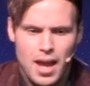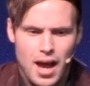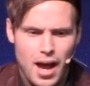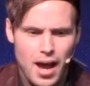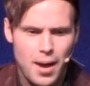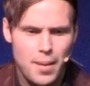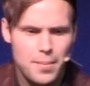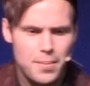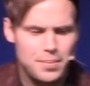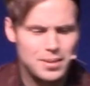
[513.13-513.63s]

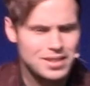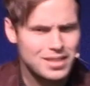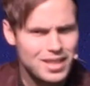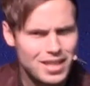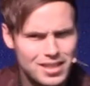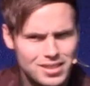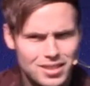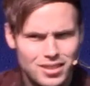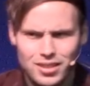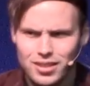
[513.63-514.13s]
But
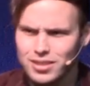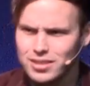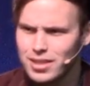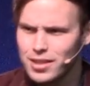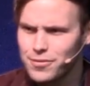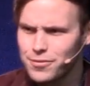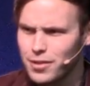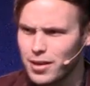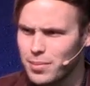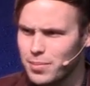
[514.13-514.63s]
today's a little
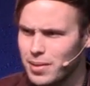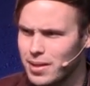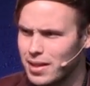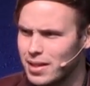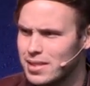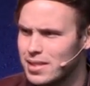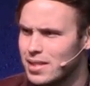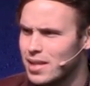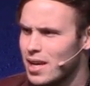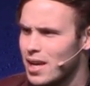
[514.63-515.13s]
different,
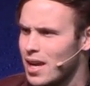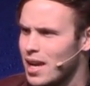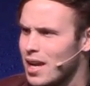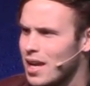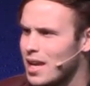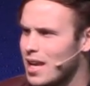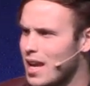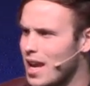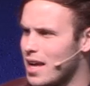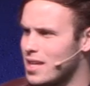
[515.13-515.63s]
because
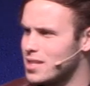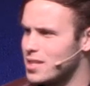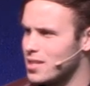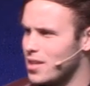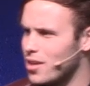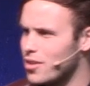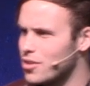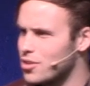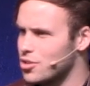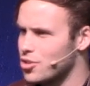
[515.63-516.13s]
he has
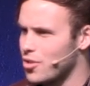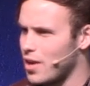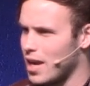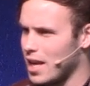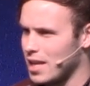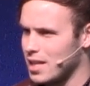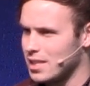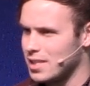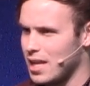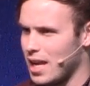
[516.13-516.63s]
another
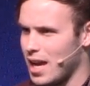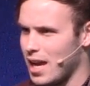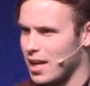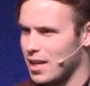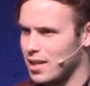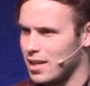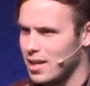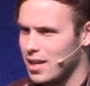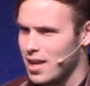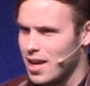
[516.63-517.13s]
tray in his
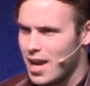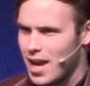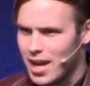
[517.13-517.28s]
hand.